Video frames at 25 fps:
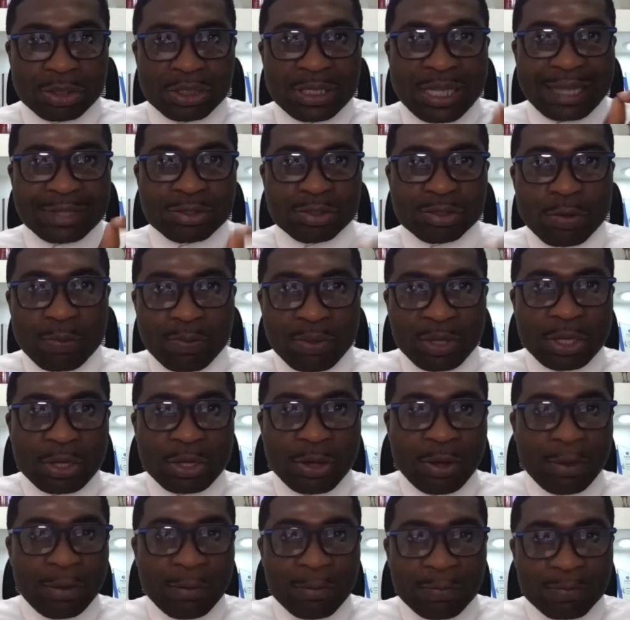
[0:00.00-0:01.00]
that to
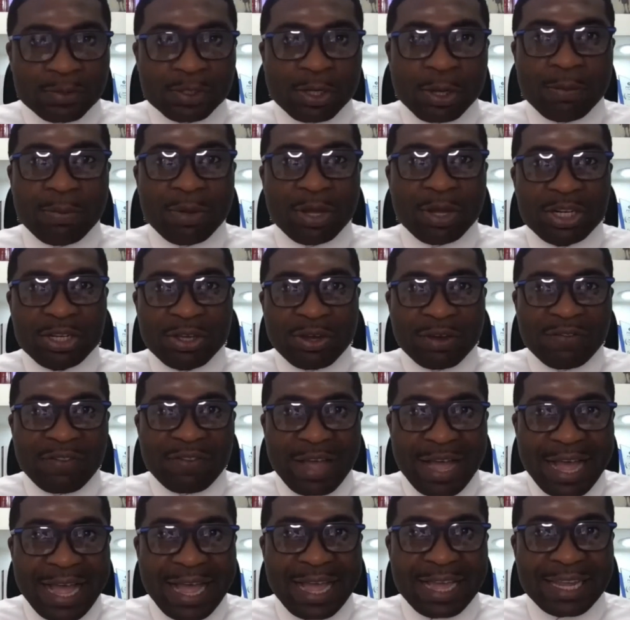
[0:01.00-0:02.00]
become somebody of
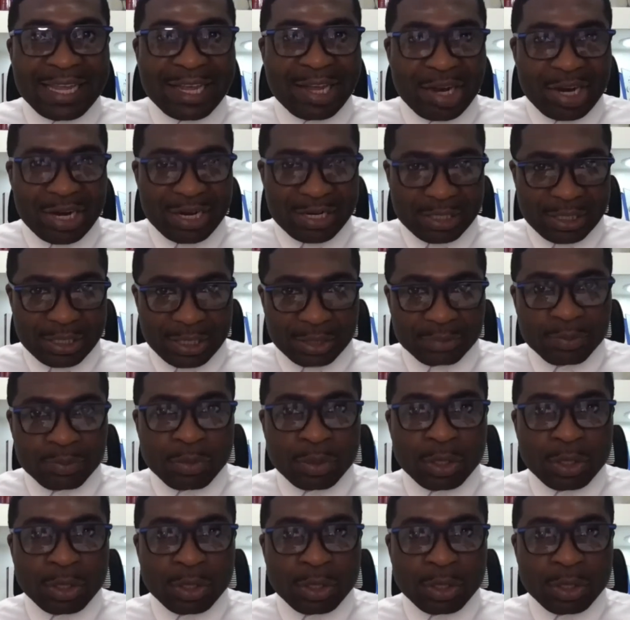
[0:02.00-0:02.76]
high character,